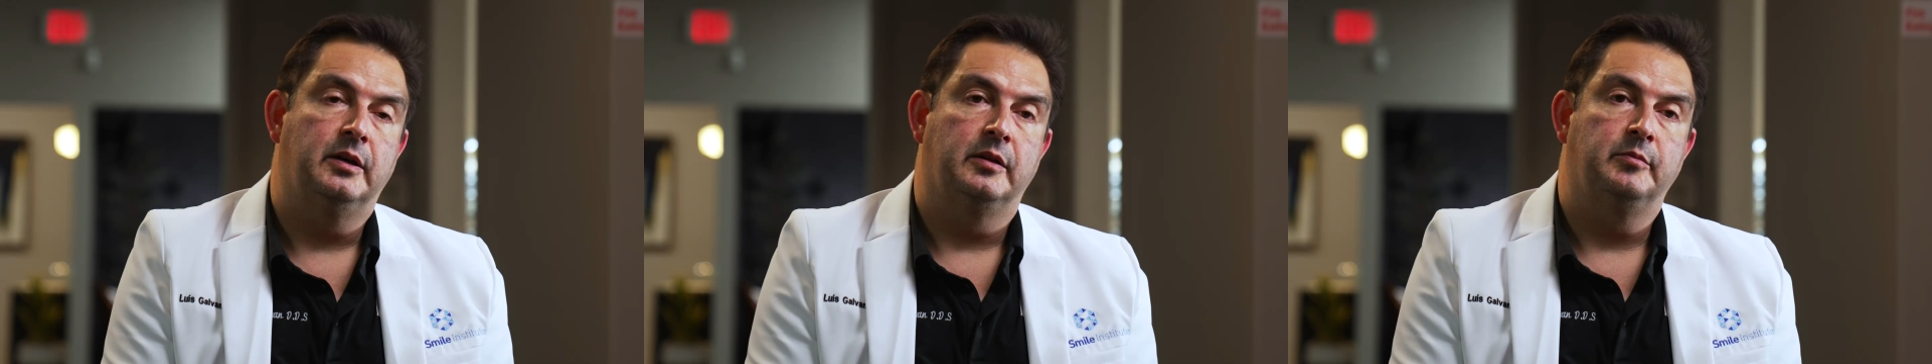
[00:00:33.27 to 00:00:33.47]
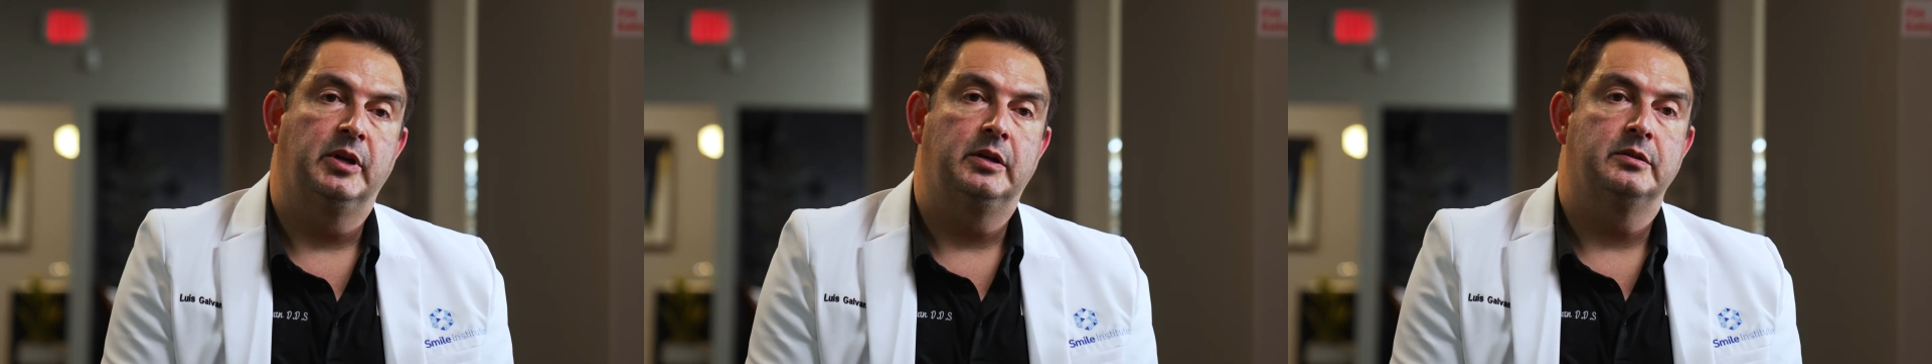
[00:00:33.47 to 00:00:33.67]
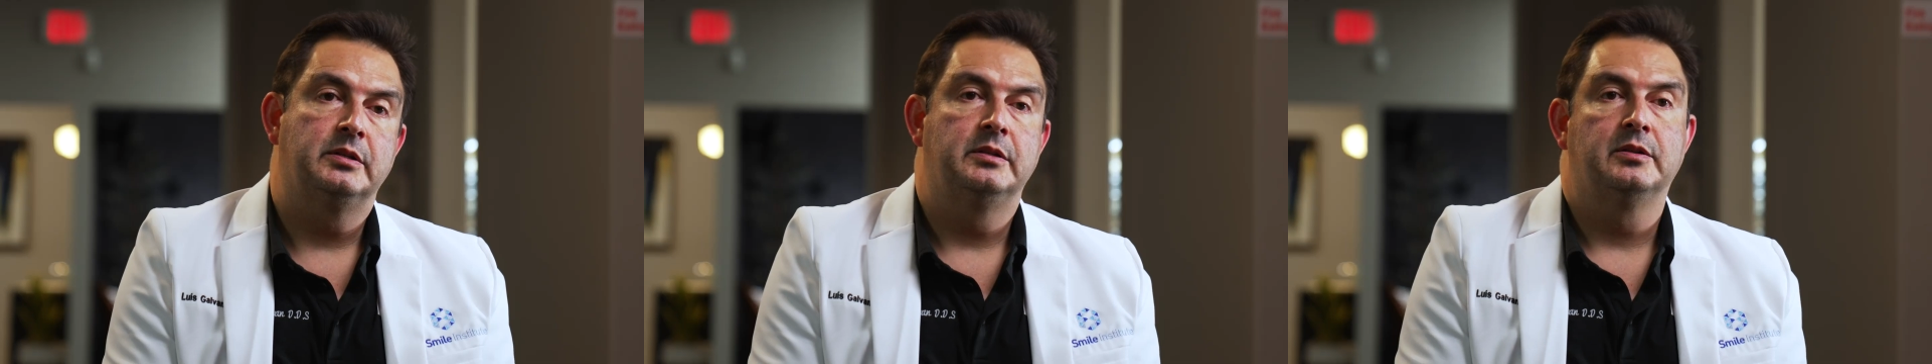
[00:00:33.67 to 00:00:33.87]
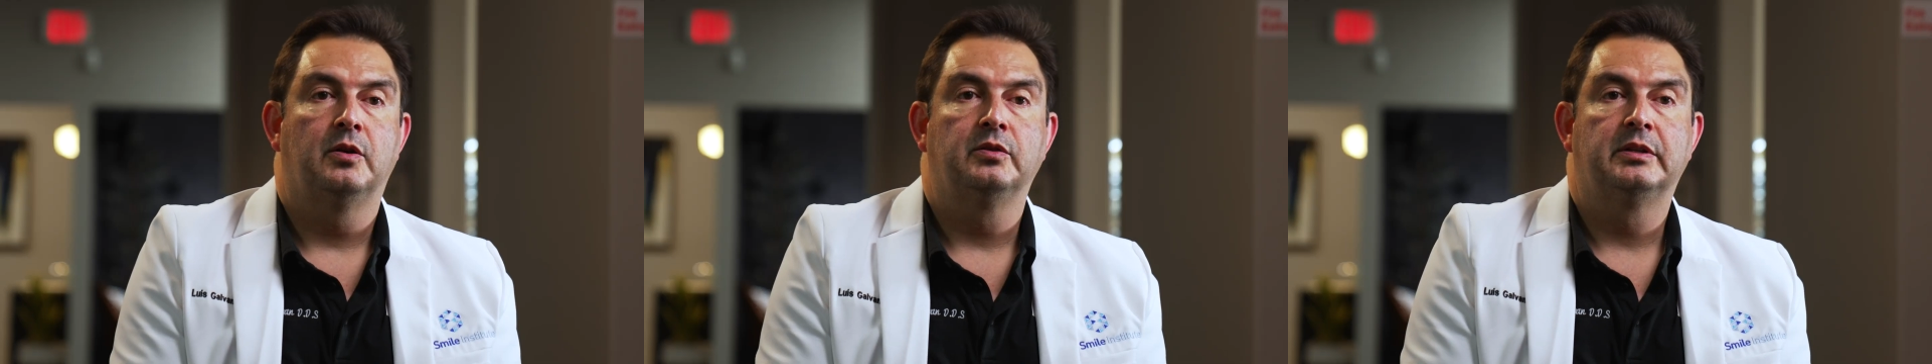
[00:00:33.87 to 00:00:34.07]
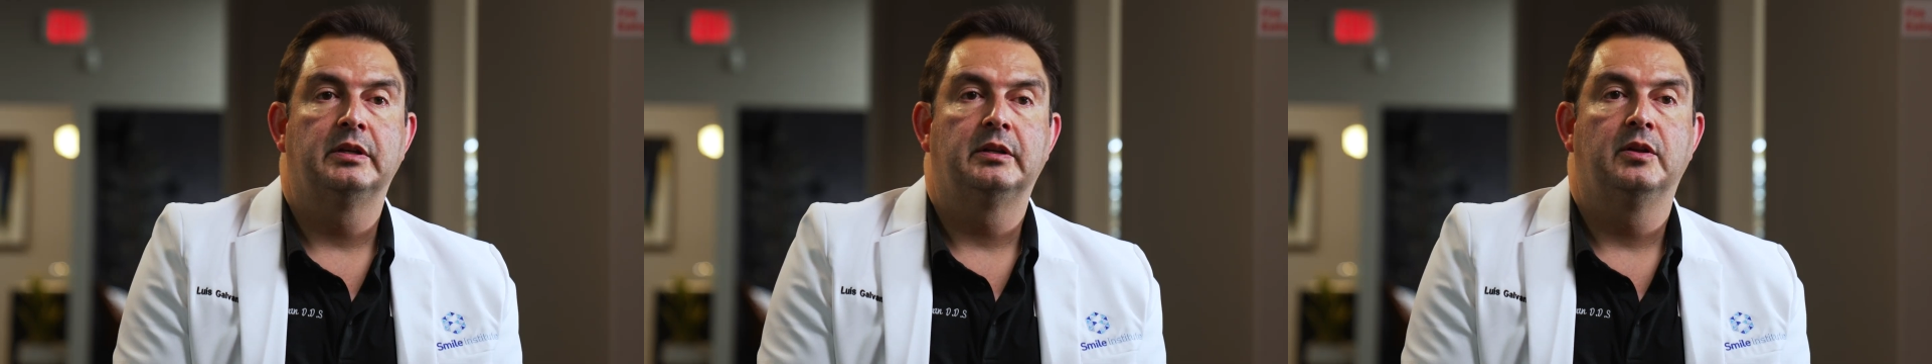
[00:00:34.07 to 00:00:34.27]
not because it's
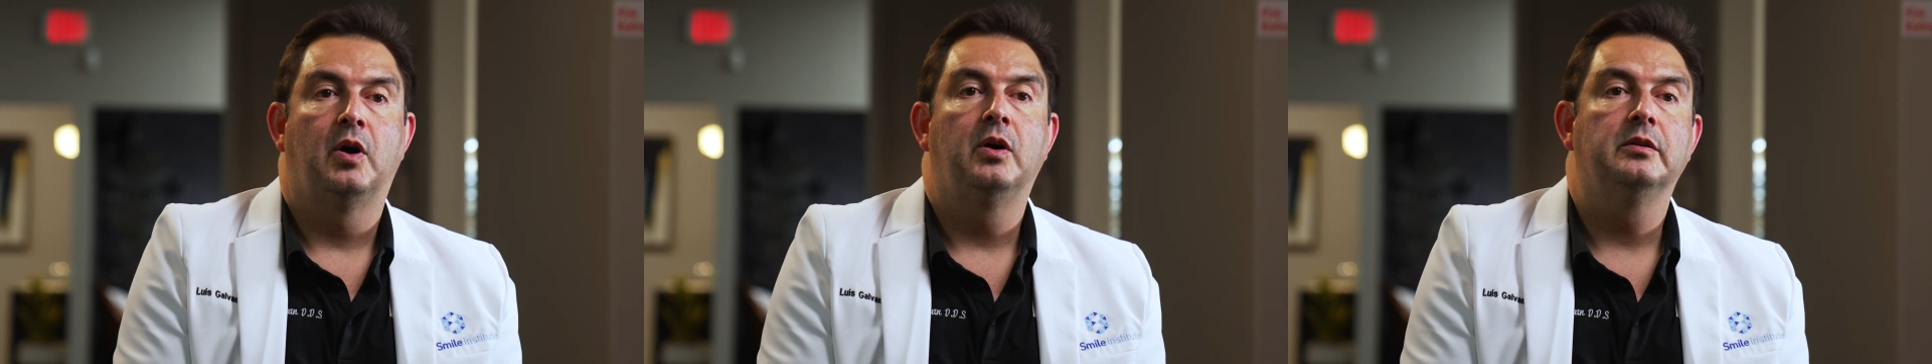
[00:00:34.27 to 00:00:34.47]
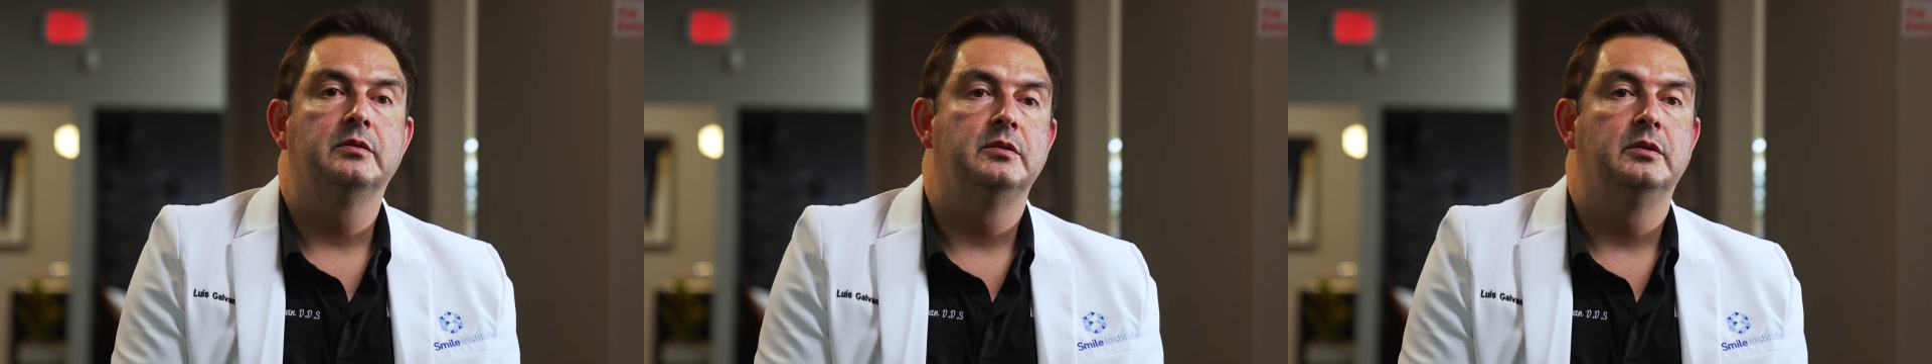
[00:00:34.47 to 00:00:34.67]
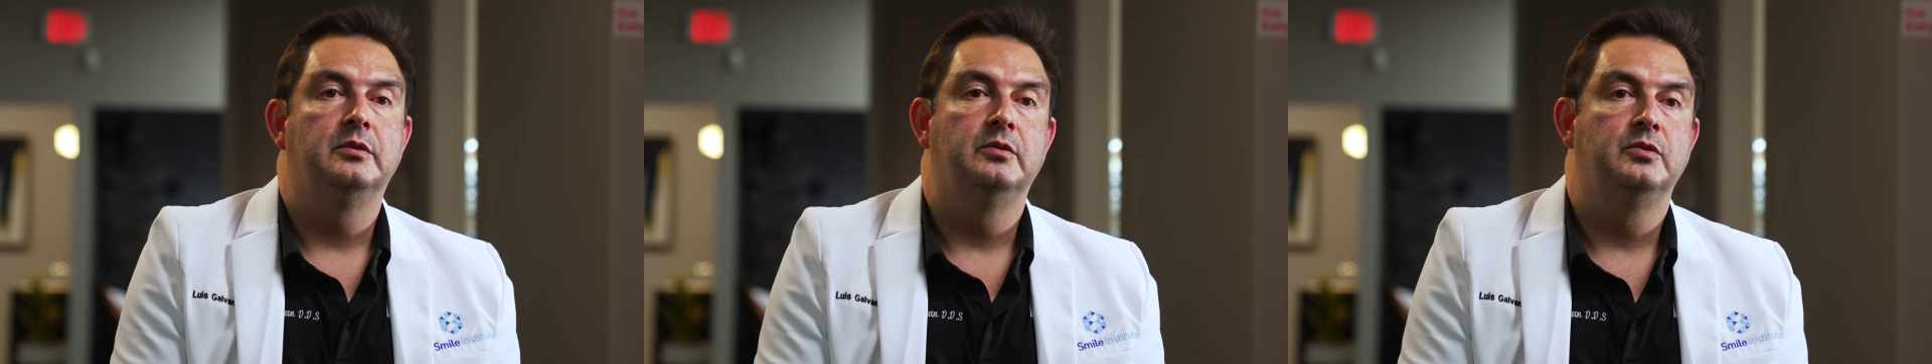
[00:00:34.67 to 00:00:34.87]
all technology,